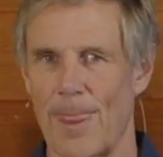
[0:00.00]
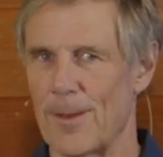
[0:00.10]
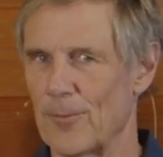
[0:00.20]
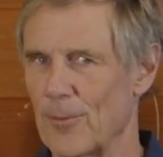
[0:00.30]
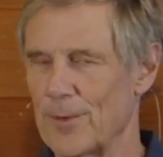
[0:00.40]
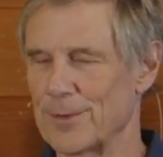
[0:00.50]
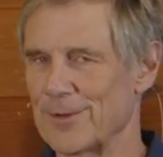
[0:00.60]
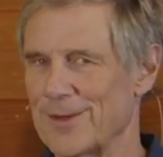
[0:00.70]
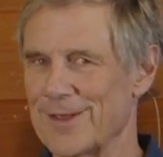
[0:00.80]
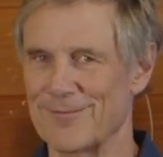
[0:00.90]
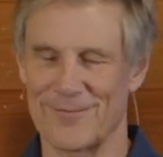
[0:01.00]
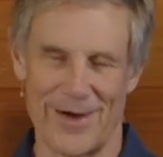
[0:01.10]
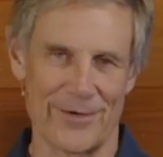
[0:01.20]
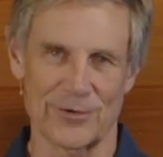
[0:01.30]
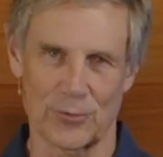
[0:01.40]
we would get
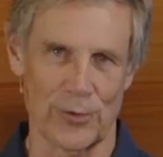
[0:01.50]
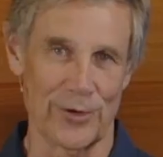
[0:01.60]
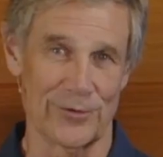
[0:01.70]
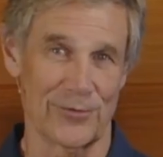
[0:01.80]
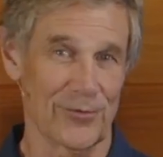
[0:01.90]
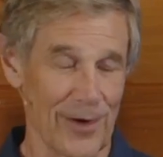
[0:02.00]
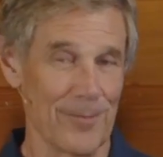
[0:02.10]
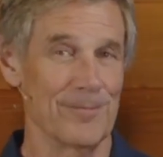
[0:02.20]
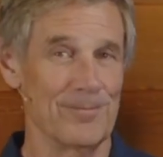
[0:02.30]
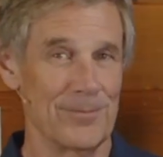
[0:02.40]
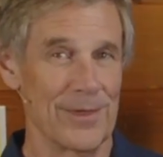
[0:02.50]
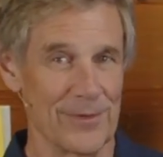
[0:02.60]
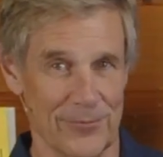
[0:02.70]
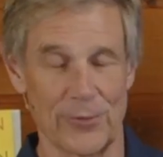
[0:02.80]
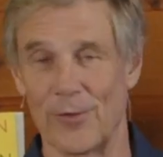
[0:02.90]
various words from
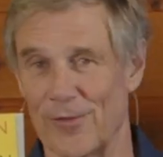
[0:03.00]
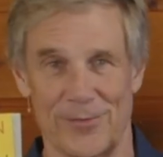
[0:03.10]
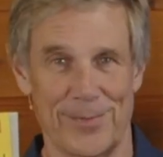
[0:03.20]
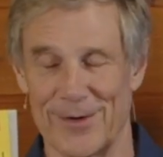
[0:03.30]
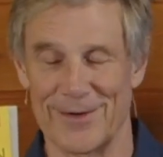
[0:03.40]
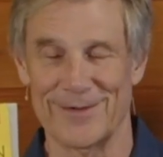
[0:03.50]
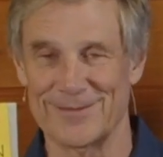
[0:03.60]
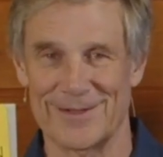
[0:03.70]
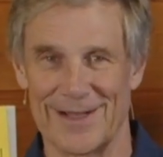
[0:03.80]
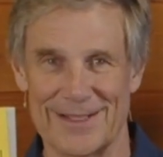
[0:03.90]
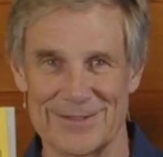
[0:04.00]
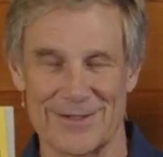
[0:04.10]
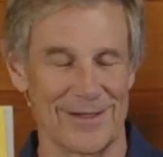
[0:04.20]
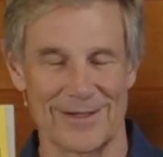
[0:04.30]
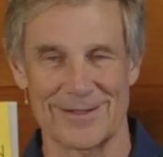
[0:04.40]
the fruit of the Spirit, Galatians
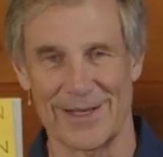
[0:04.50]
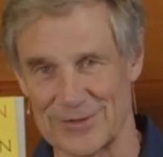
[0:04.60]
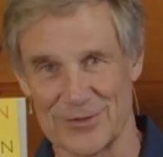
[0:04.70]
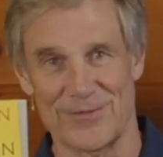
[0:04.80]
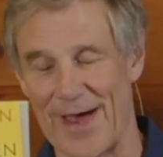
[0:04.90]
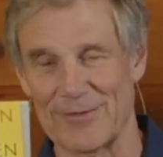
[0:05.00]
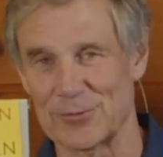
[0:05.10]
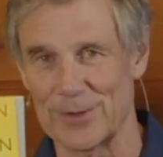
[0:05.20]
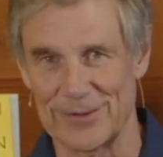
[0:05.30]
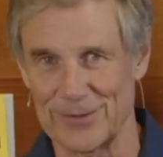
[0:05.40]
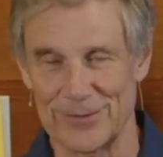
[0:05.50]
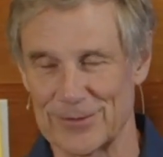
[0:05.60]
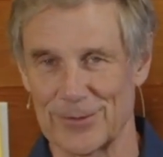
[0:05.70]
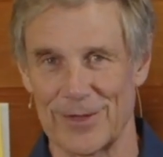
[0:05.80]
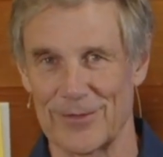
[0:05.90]
5:22 and
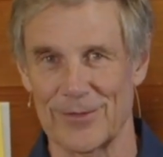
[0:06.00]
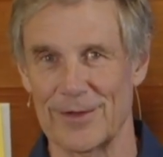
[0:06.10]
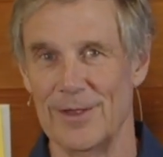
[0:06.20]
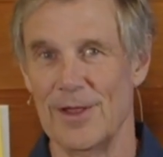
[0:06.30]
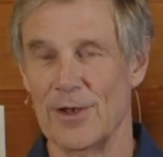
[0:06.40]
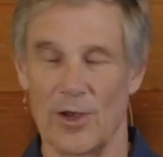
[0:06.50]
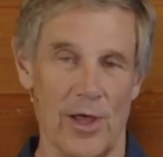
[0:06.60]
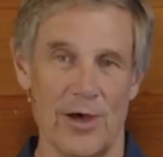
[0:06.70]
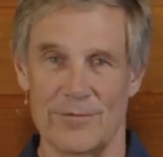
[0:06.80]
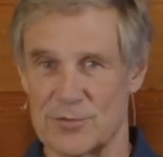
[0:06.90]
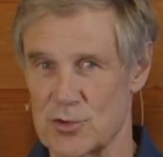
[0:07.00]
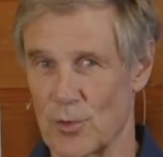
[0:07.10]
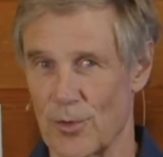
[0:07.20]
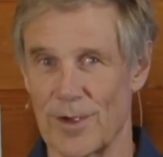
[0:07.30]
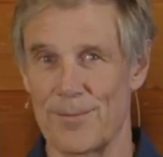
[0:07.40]
23, love,
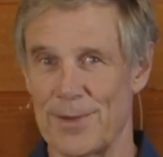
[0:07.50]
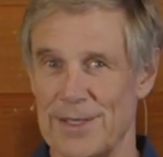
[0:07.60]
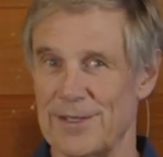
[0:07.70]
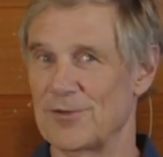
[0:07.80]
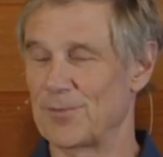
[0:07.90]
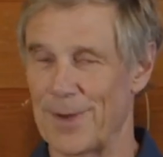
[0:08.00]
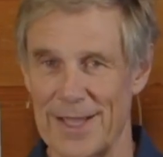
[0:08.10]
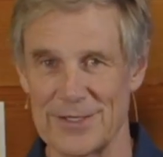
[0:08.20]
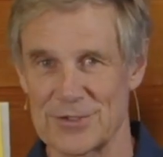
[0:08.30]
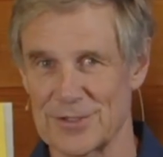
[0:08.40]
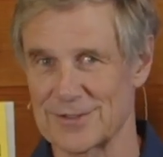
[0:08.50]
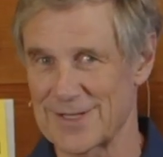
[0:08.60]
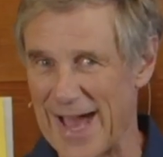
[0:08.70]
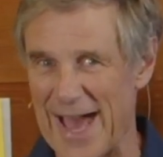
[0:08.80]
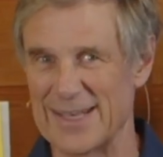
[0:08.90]
joy, peace, patience,
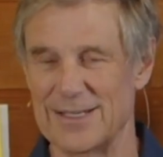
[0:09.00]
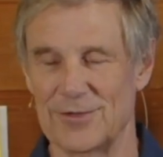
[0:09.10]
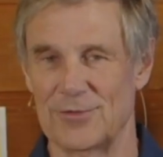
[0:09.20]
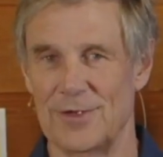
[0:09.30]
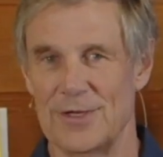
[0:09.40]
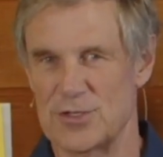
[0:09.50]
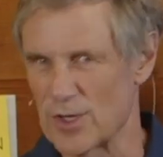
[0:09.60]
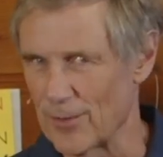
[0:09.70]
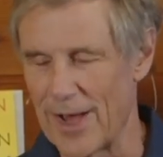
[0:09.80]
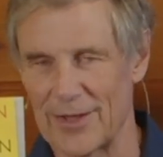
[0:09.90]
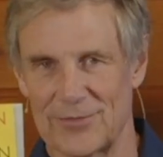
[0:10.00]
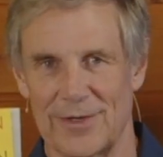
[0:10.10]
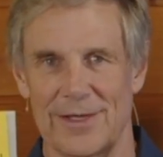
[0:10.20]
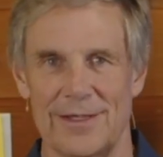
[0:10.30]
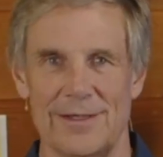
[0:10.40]
kindness,
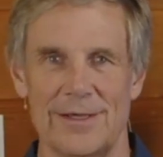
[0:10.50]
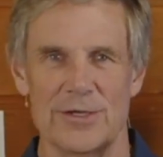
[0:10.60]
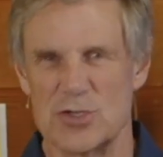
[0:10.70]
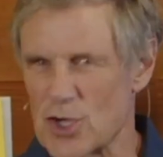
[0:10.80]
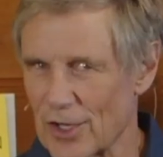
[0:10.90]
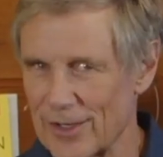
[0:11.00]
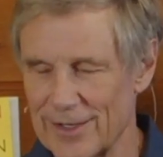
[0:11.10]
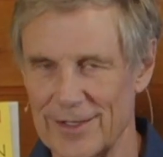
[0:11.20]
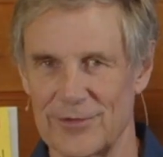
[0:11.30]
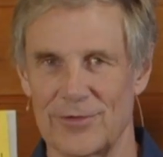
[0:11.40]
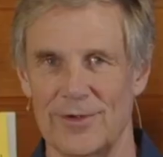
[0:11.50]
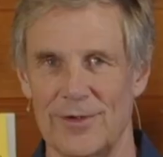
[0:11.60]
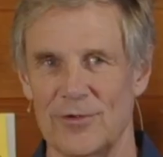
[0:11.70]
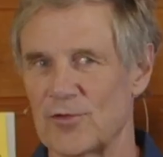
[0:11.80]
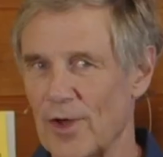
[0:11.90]
generosity, gentleness,
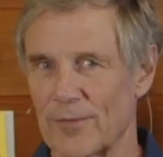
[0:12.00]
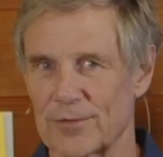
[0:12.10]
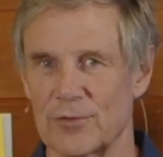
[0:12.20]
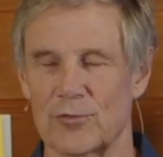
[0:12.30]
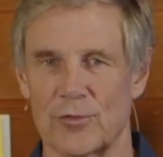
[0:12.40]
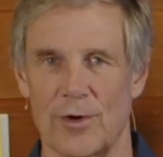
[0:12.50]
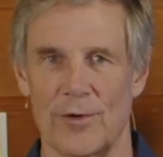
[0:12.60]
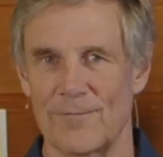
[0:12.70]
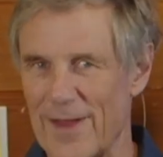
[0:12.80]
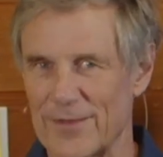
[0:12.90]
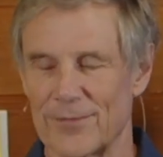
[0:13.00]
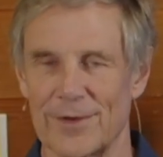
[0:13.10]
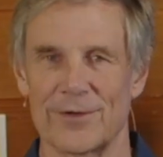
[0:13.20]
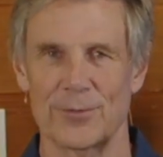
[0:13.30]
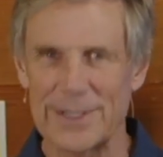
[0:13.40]
self-control,
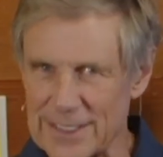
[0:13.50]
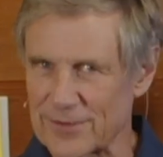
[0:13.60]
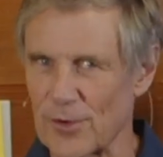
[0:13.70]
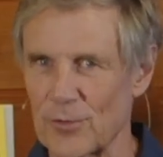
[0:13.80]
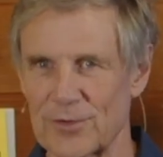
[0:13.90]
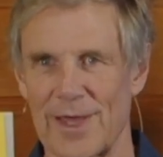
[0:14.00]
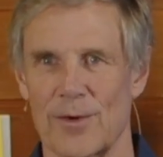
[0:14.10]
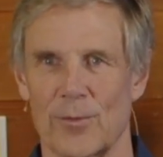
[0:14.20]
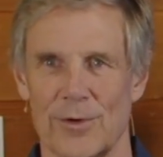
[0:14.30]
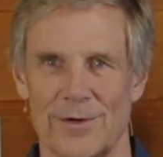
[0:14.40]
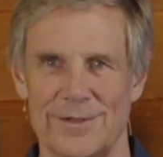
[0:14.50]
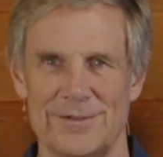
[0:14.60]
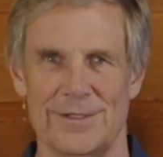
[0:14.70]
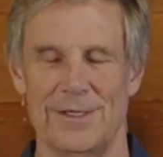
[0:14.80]
faithfulness. We'd get those kind of words.